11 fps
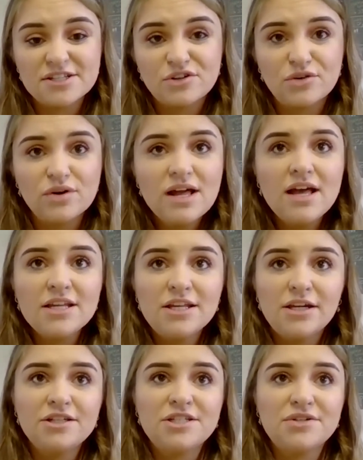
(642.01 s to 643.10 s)
So
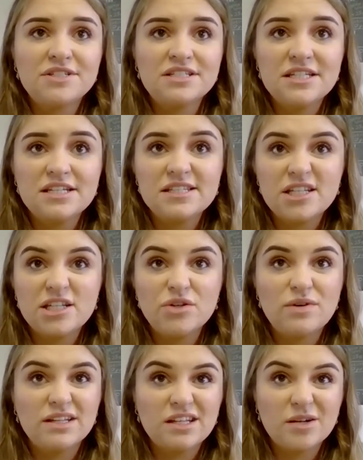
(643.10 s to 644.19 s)
you can do it in
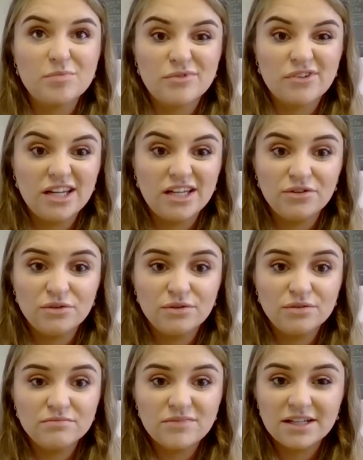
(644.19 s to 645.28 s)
DCU, I think
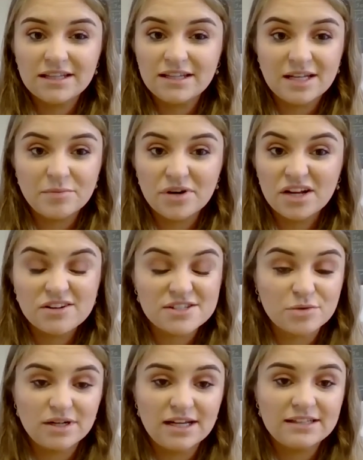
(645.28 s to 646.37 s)
Marino, I think Limerick or
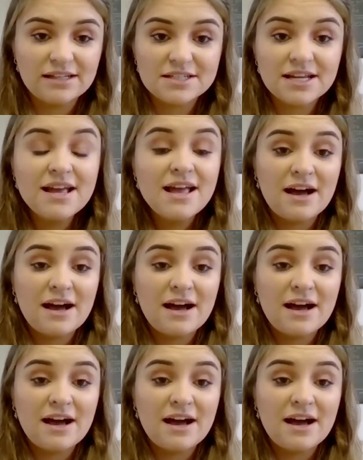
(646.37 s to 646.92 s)
somewhere like that.